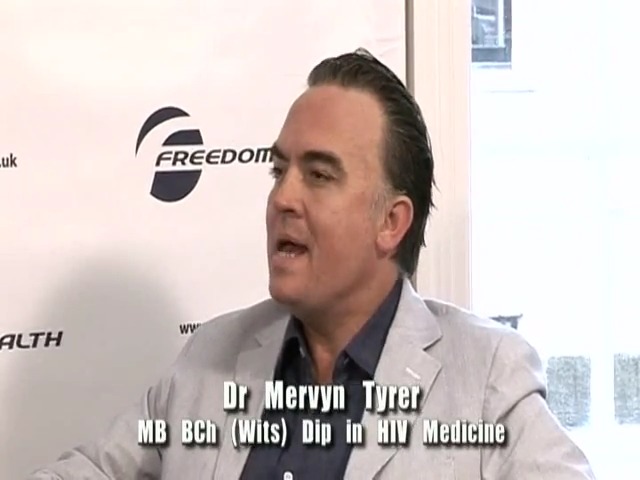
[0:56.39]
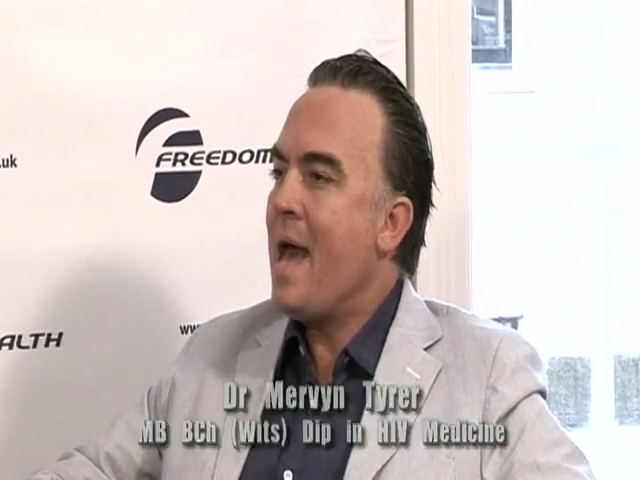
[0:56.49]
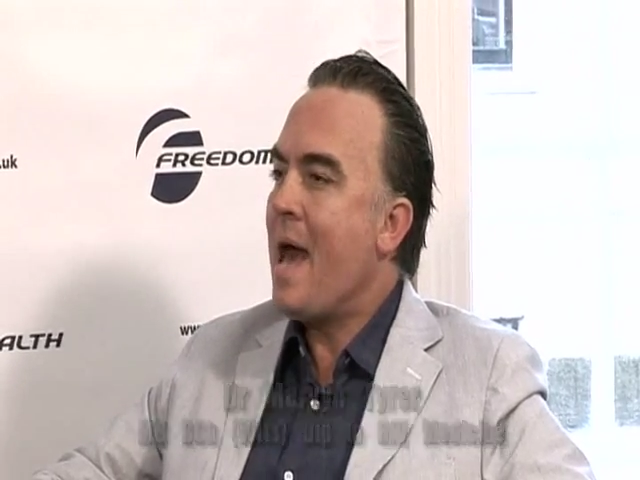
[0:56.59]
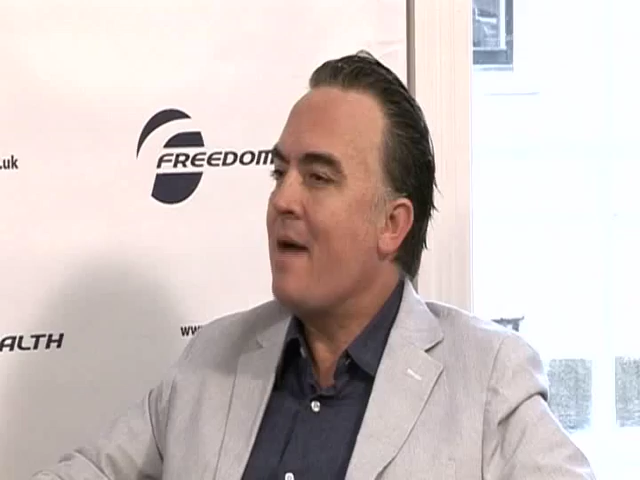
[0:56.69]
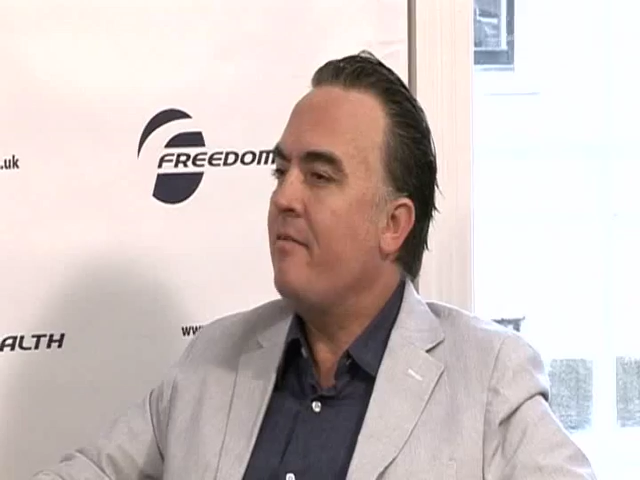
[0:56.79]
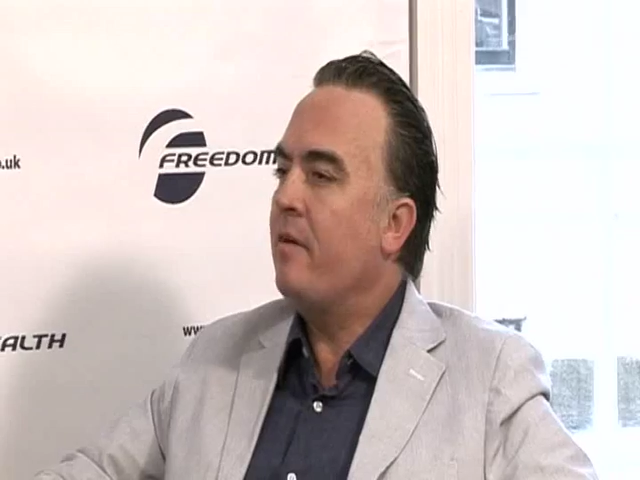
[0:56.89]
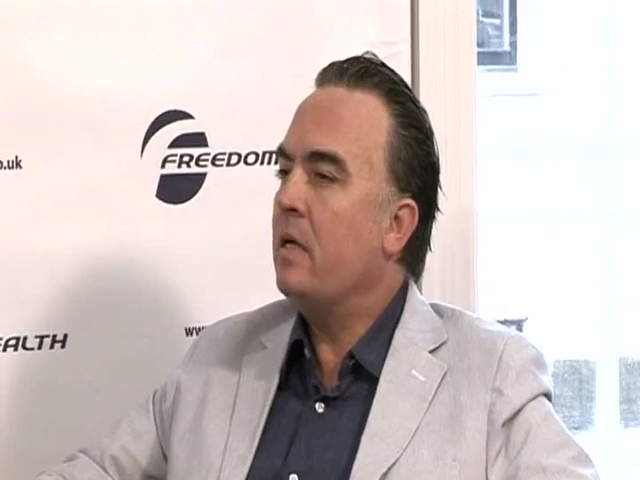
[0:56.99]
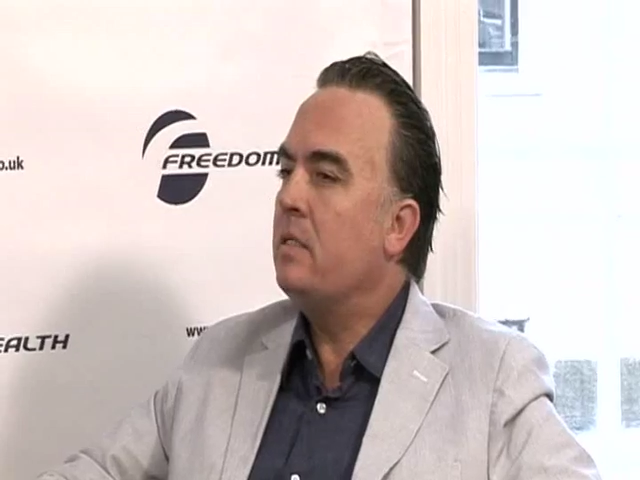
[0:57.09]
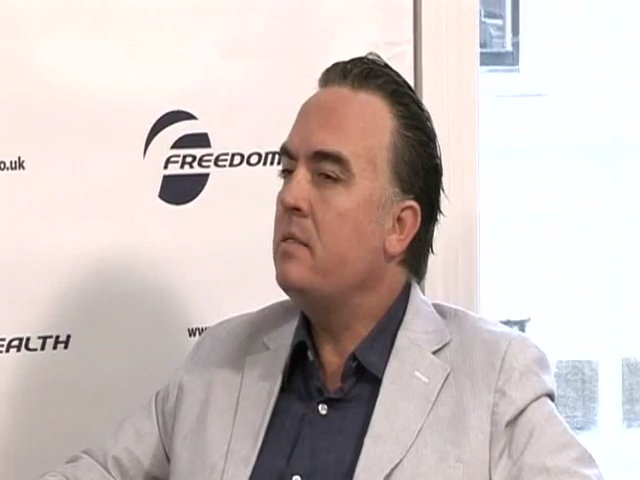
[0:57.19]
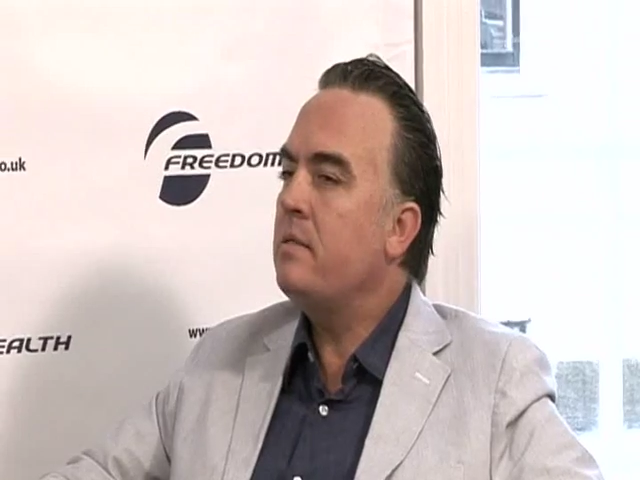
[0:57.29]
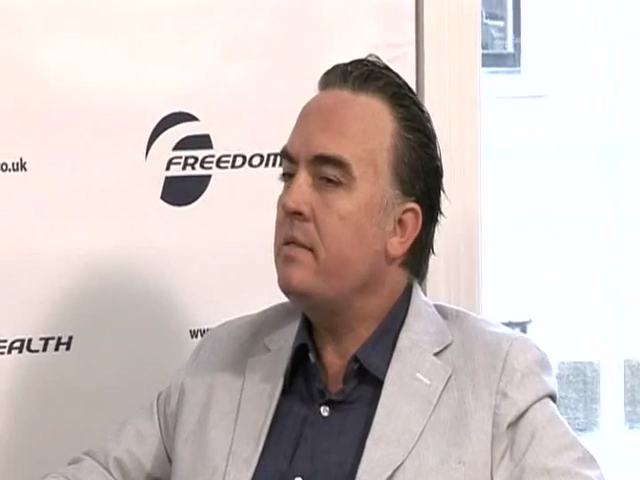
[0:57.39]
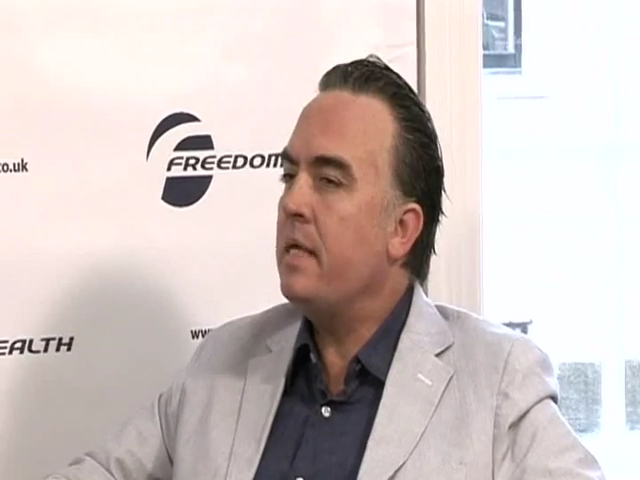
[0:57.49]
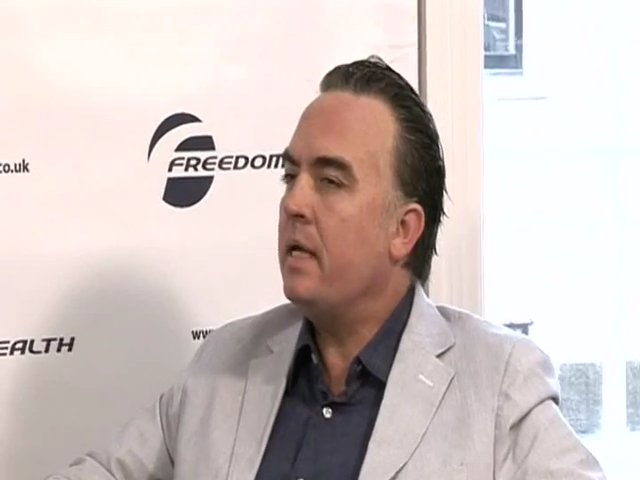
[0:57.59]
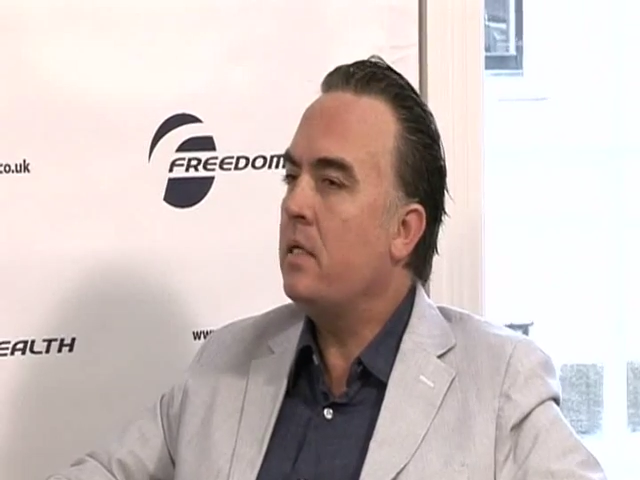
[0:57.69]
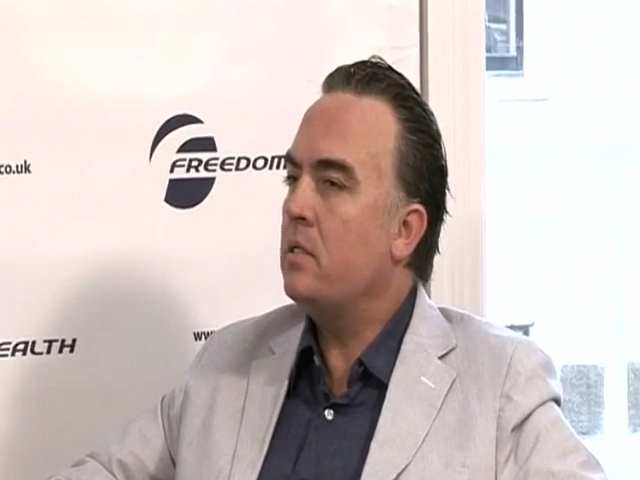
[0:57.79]
have a
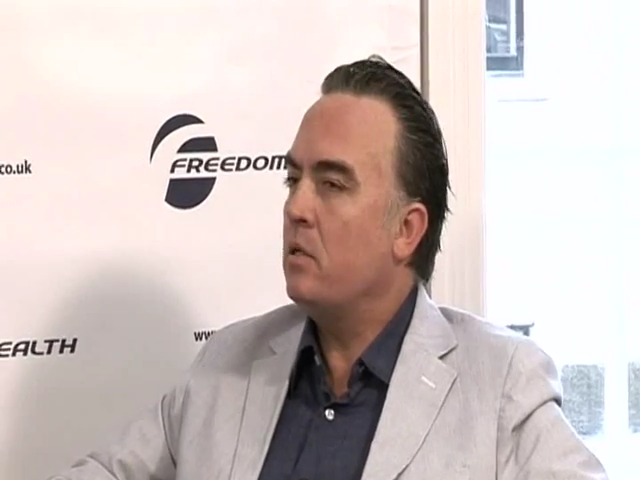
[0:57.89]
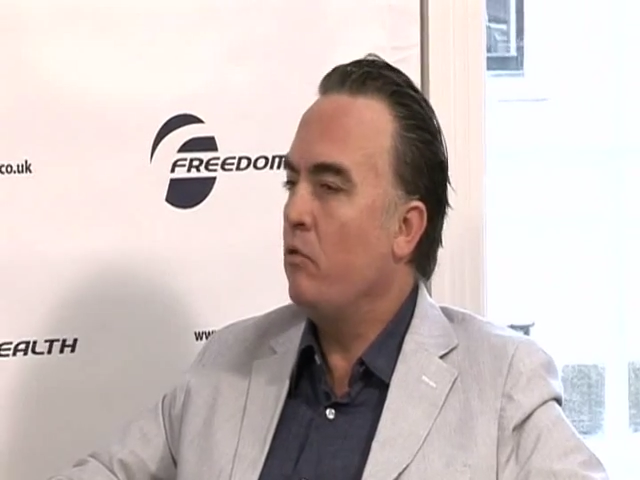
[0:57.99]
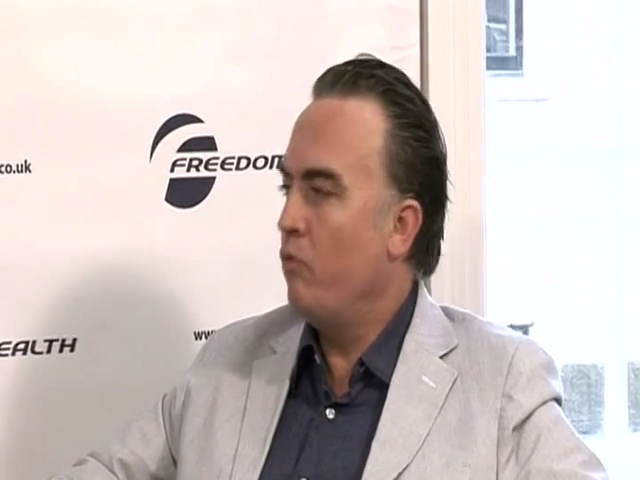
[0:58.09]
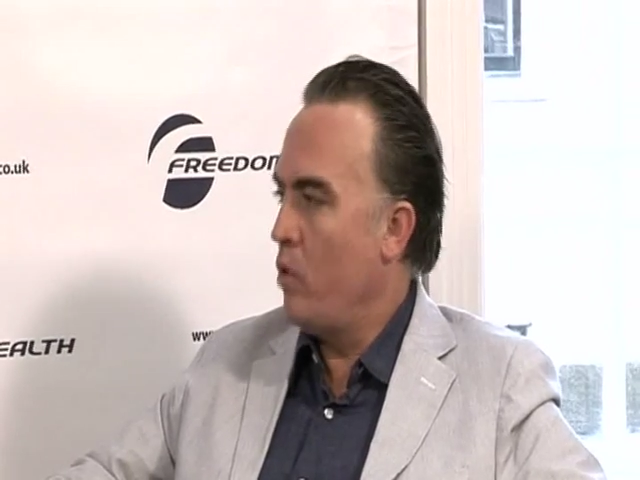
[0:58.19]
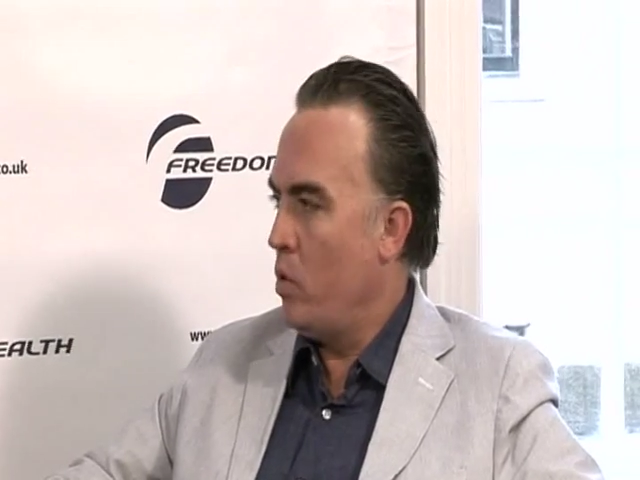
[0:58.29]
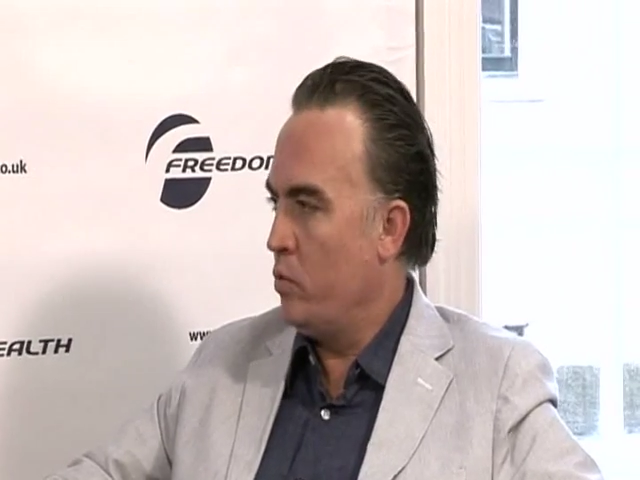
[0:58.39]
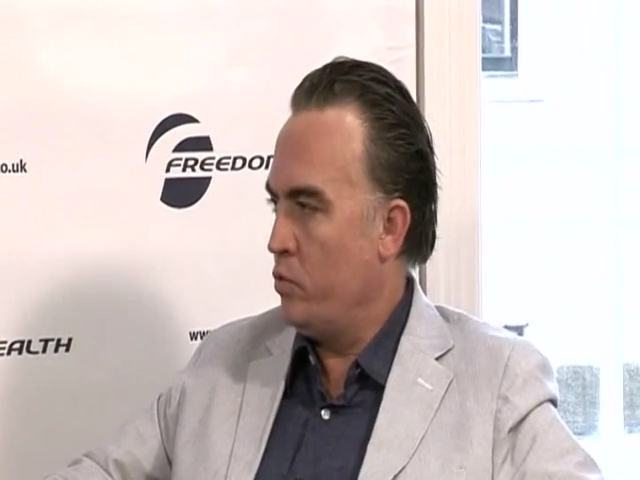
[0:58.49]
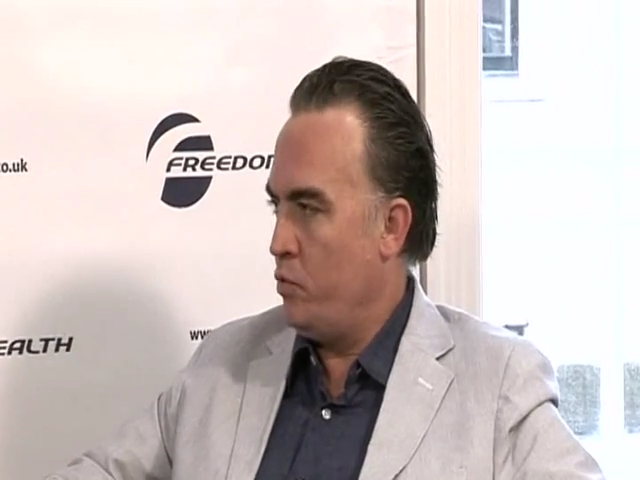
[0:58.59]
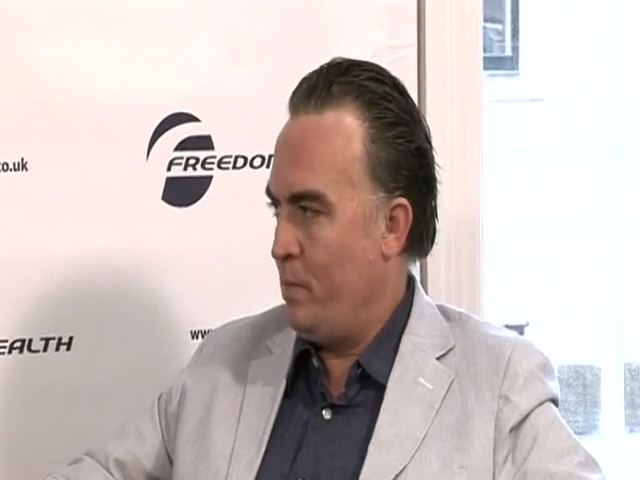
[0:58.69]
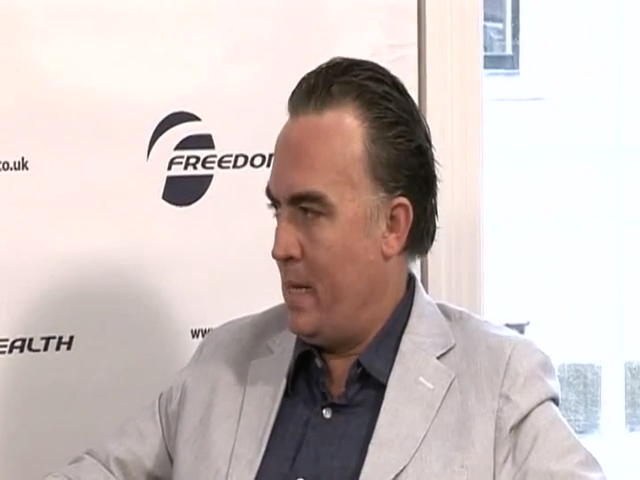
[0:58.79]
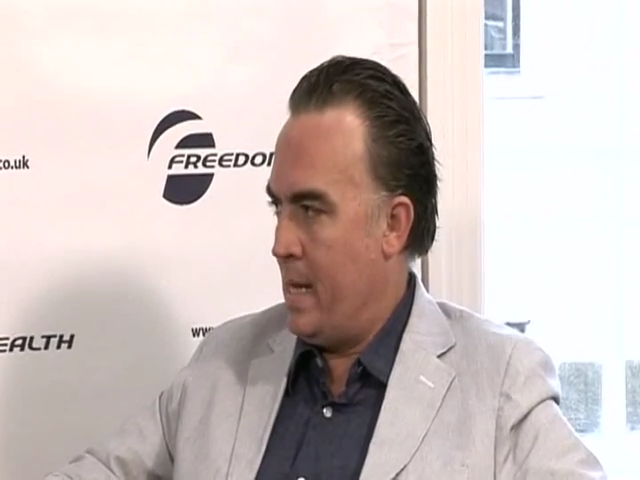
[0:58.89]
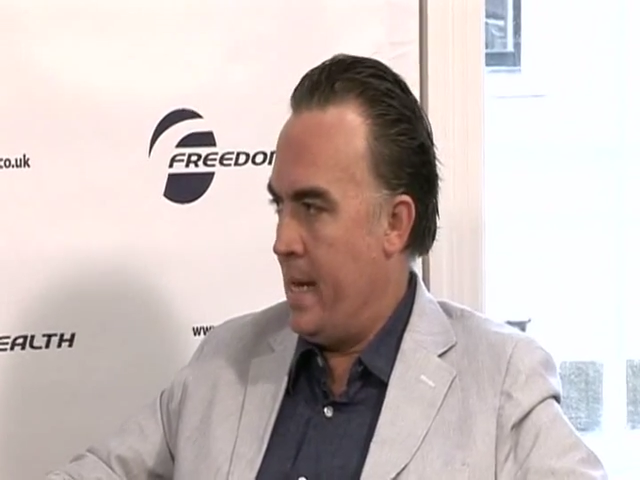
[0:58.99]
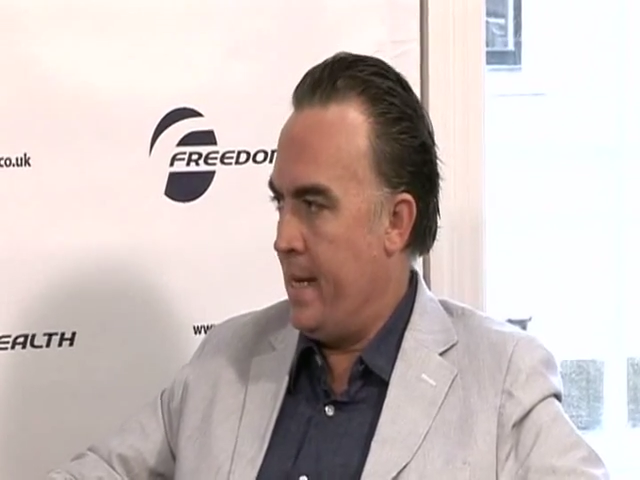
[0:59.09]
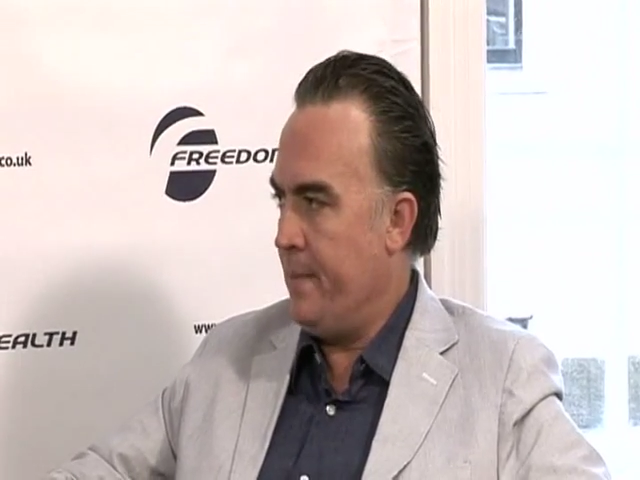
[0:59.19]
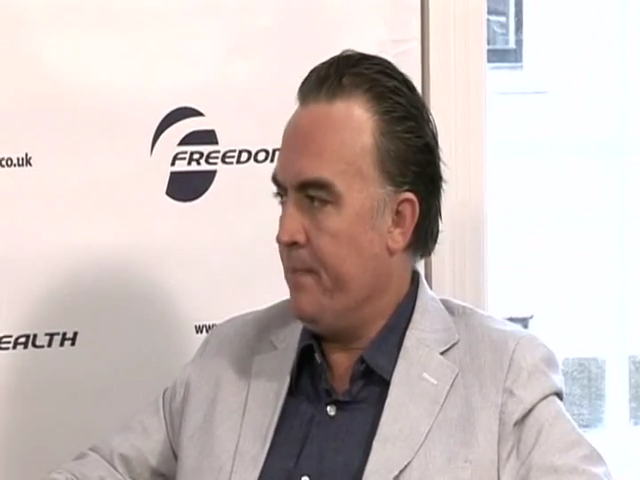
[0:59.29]
distinct role to play.